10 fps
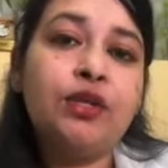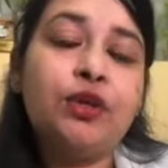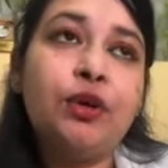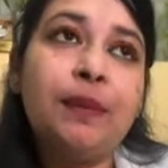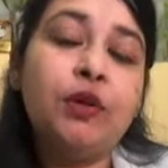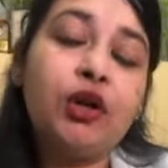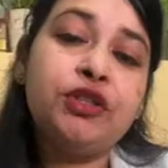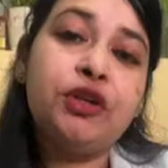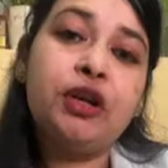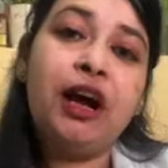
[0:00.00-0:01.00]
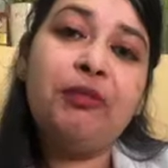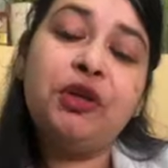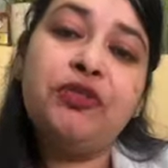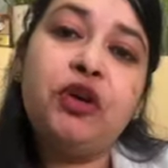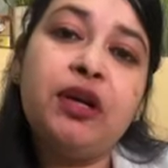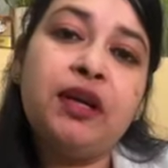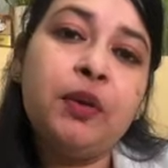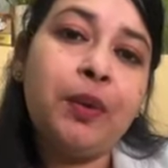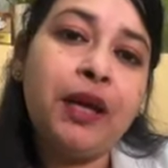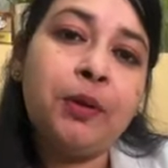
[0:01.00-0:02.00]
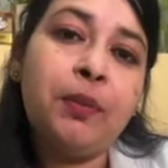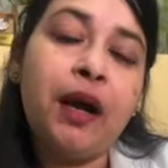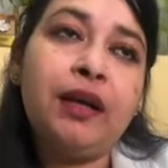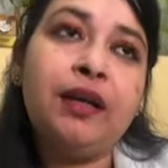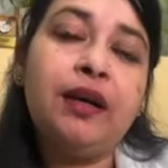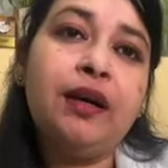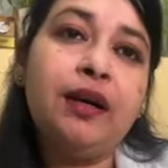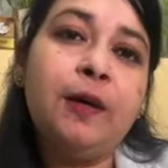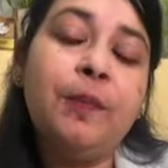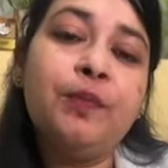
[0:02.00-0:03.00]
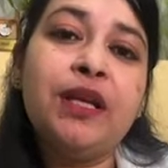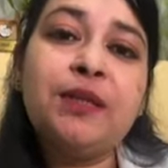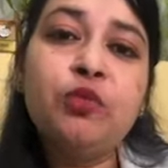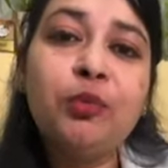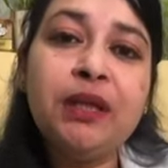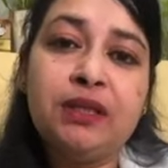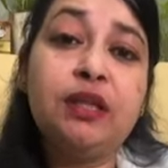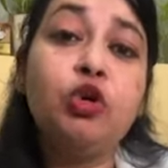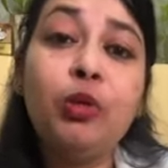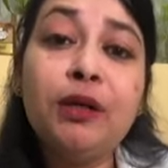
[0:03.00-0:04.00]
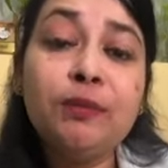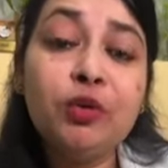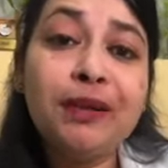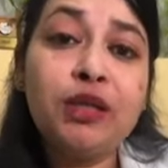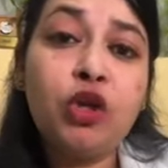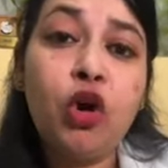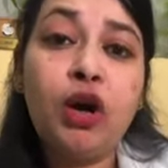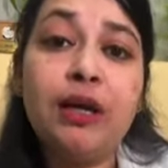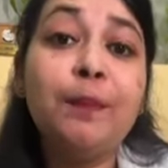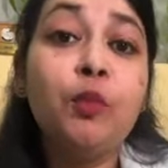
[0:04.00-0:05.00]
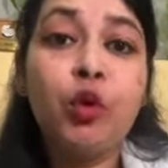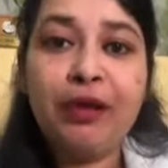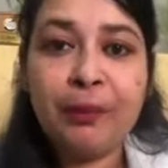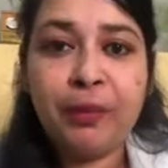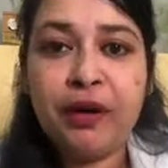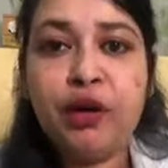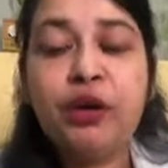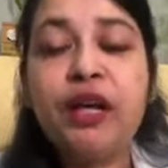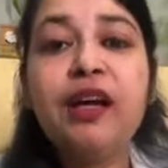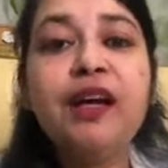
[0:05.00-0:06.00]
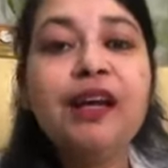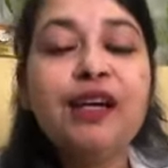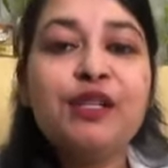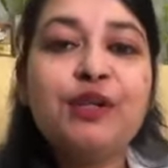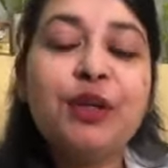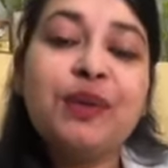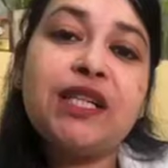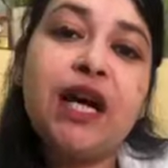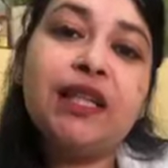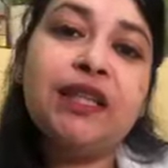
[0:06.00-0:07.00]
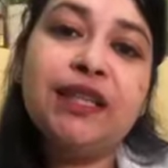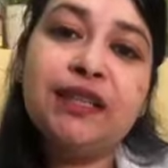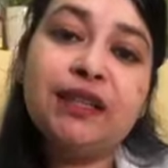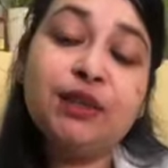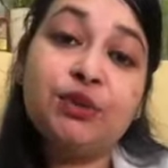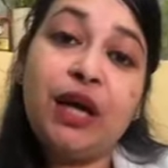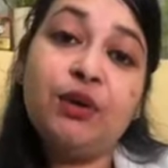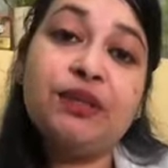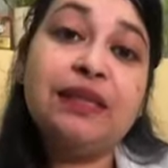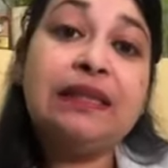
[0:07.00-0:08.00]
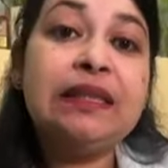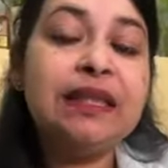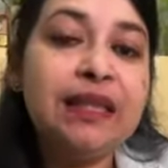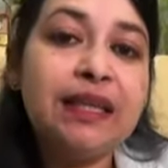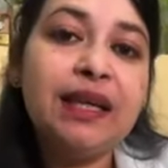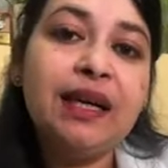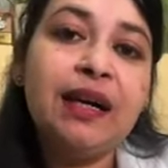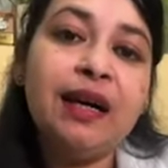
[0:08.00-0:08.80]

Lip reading: So I'm not sure how many of you all are aware, but there's a movement, a global movement called Movember, okay? So it was started in 2003.